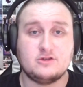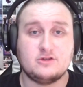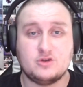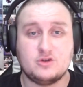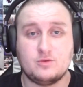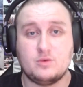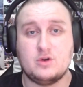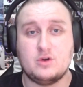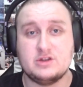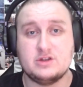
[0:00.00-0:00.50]

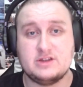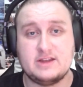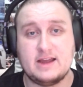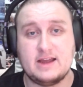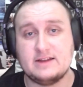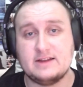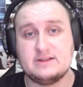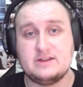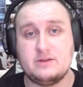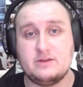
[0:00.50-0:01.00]
towards the
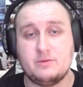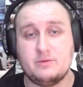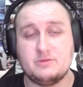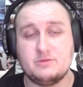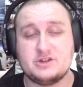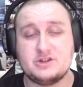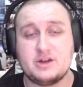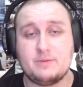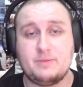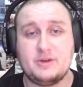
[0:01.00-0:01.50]
NXT Women's
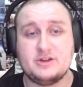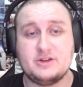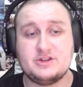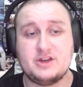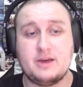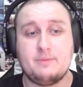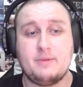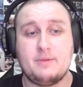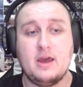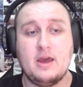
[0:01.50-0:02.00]
Championship.